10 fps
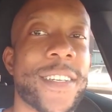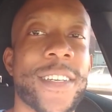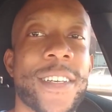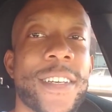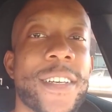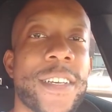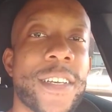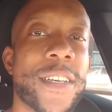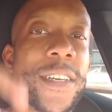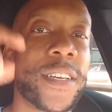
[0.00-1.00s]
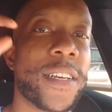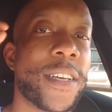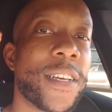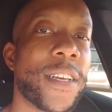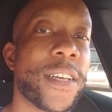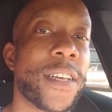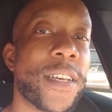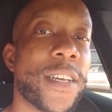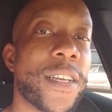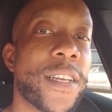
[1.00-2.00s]

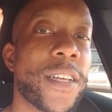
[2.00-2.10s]
[no speech]